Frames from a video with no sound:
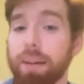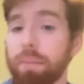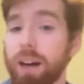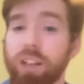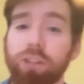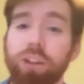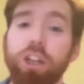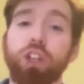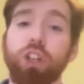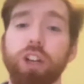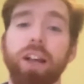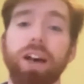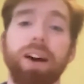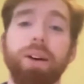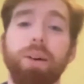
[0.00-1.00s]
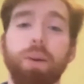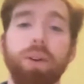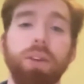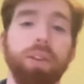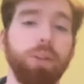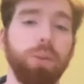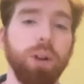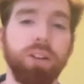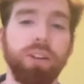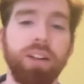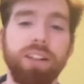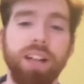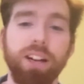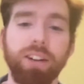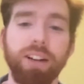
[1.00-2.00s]
moderation now with Twitter, et
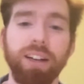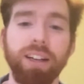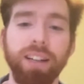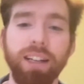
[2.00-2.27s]
cetera,